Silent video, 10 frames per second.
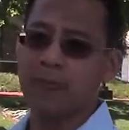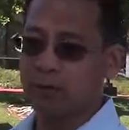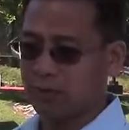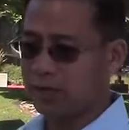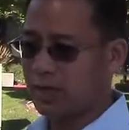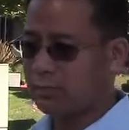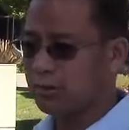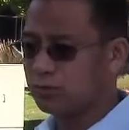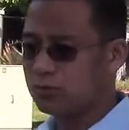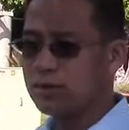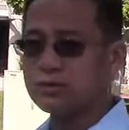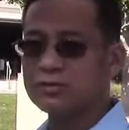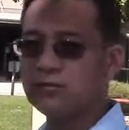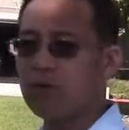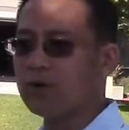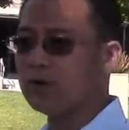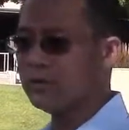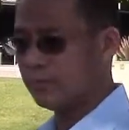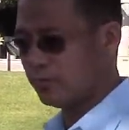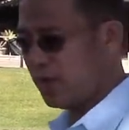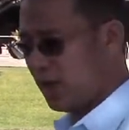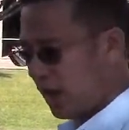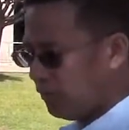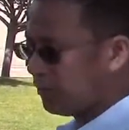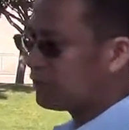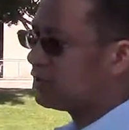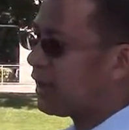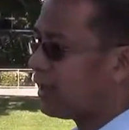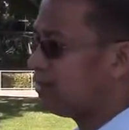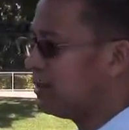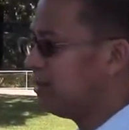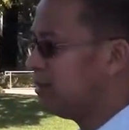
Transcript: When I came here in 2004, I first landed